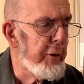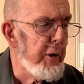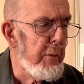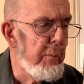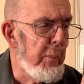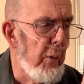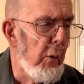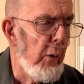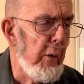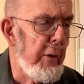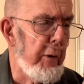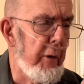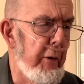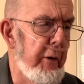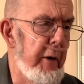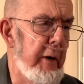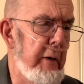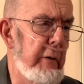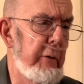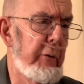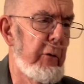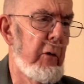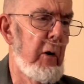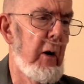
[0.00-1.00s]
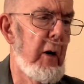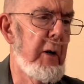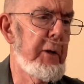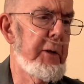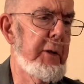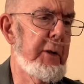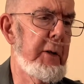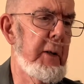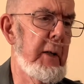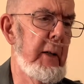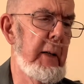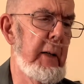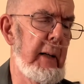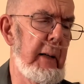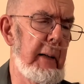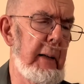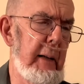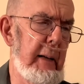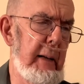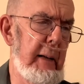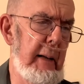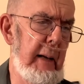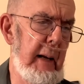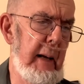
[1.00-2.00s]
important things for us
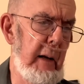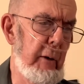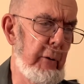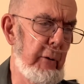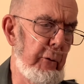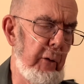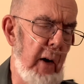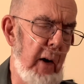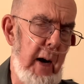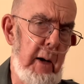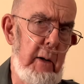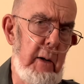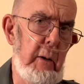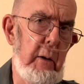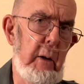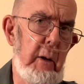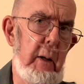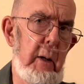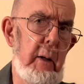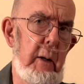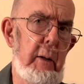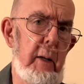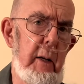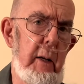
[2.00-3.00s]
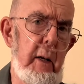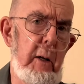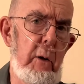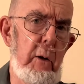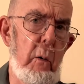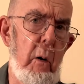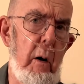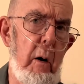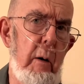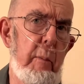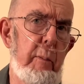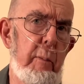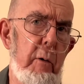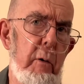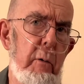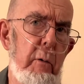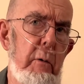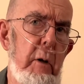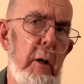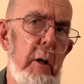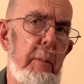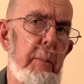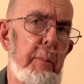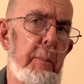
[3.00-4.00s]
as faculty in the Inquiry
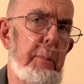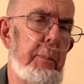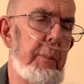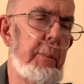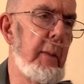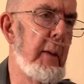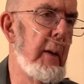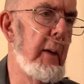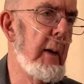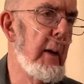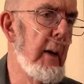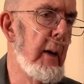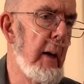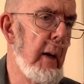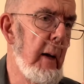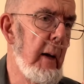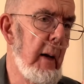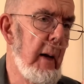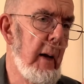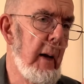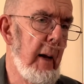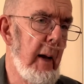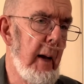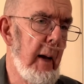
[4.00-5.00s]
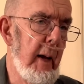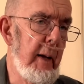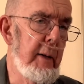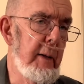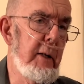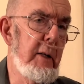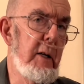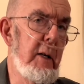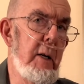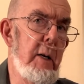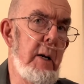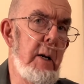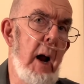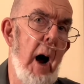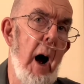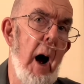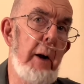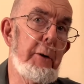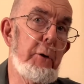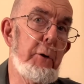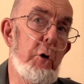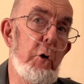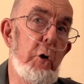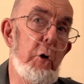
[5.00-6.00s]
program is
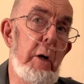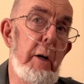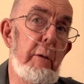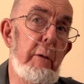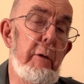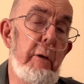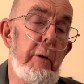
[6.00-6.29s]
not to give